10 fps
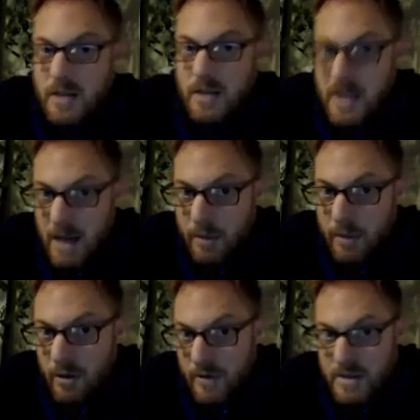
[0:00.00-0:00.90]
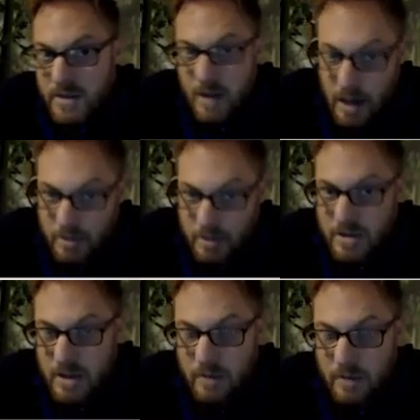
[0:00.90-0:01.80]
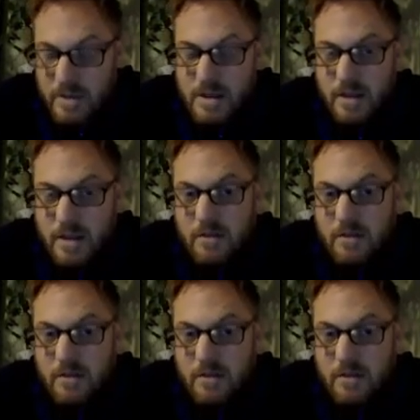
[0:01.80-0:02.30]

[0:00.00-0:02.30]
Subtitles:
example of this, how it's done,